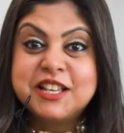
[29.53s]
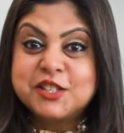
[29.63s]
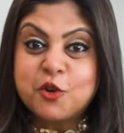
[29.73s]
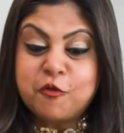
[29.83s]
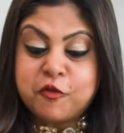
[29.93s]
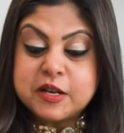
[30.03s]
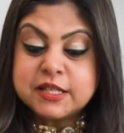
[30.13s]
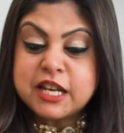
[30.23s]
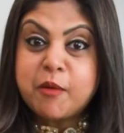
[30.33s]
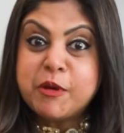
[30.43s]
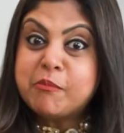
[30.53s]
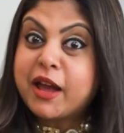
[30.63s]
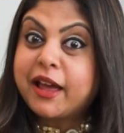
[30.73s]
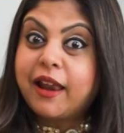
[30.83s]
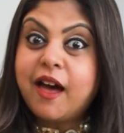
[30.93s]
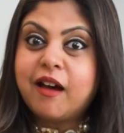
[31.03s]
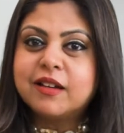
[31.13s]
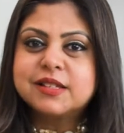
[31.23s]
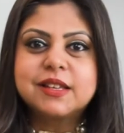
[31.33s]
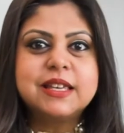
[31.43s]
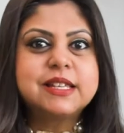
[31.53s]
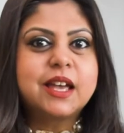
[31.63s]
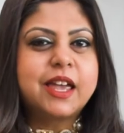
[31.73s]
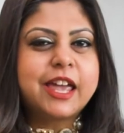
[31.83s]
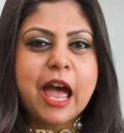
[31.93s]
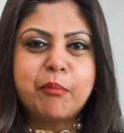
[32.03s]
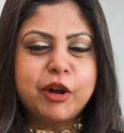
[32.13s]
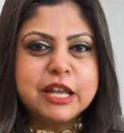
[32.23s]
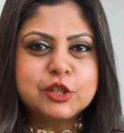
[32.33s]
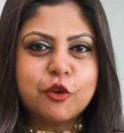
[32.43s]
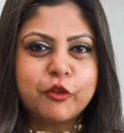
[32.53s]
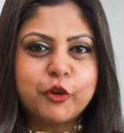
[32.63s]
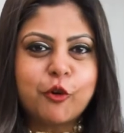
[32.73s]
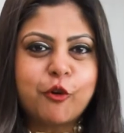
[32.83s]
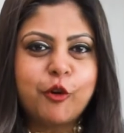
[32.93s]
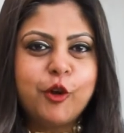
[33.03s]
So first up in my glass is a Cabernet Sauvignon,